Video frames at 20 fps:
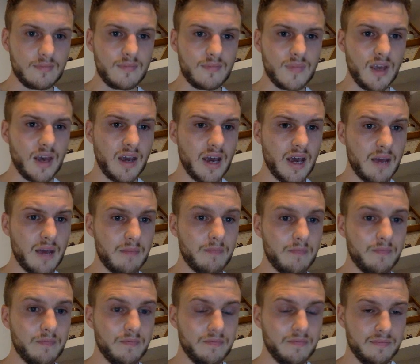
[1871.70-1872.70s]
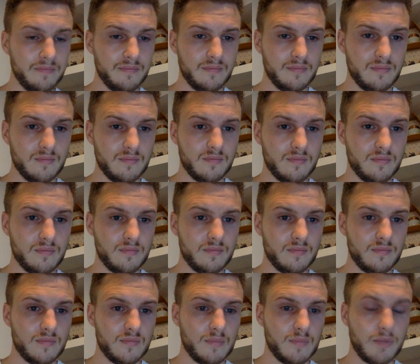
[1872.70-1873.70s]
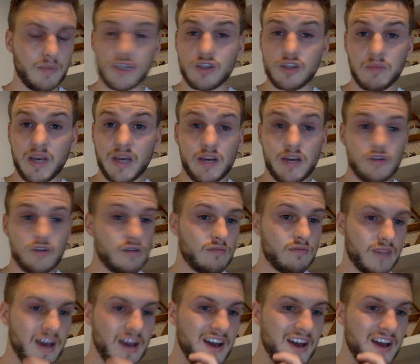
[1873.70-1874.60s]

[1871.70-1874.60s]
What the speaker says: But it took me ages.